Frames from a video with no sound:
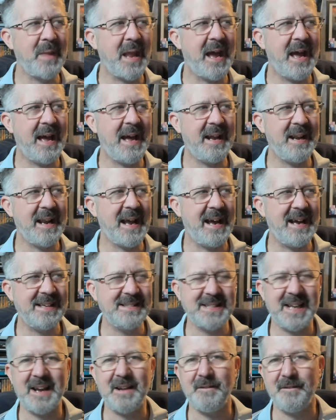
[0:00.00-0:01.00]
And
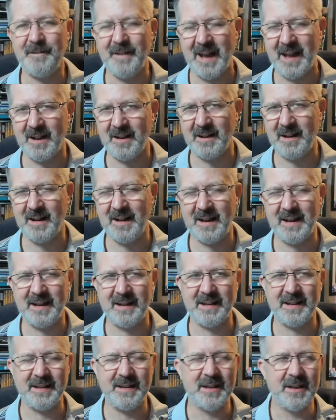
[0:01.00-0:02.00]
as I fell,
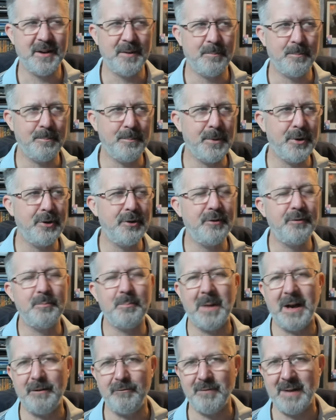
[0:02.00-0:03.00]
I moved
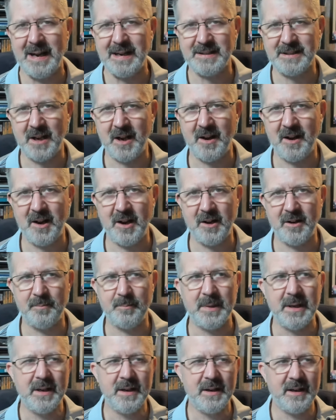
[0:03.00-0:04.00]
my right
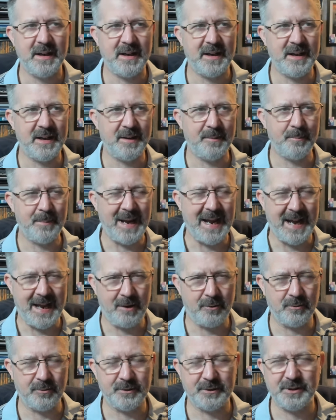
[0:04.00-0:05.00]
arm um,
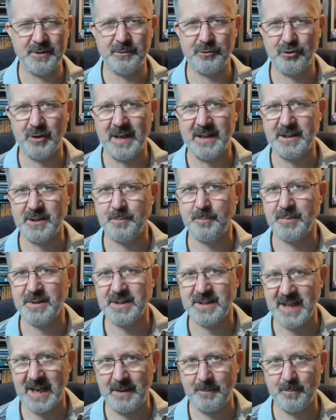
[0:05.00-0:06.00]
out to try to
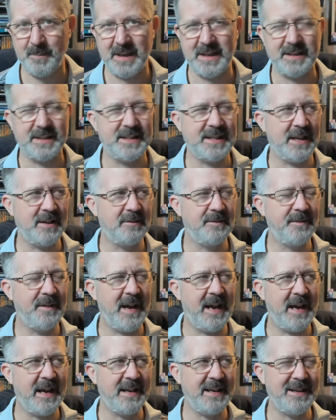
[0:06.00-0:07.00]
protect myself.
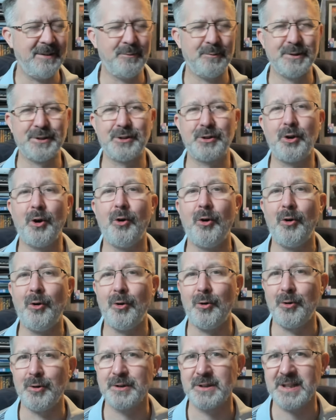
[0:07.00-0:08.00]
And it was
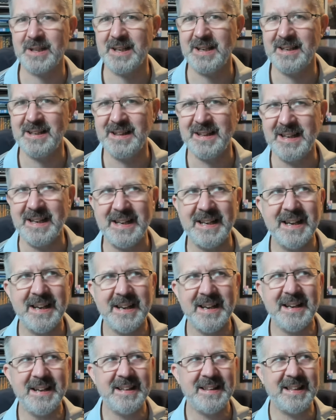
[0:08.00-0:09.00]
caught in the,
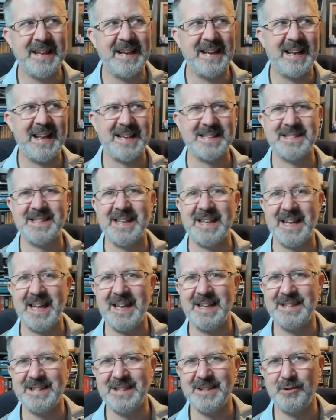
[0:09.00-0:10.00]
the
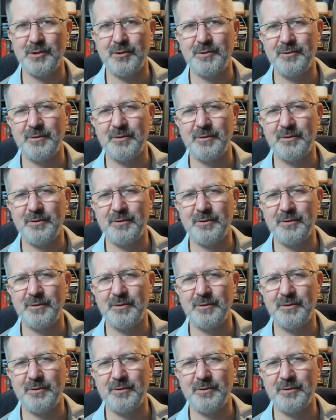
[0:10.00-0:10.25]
elasticated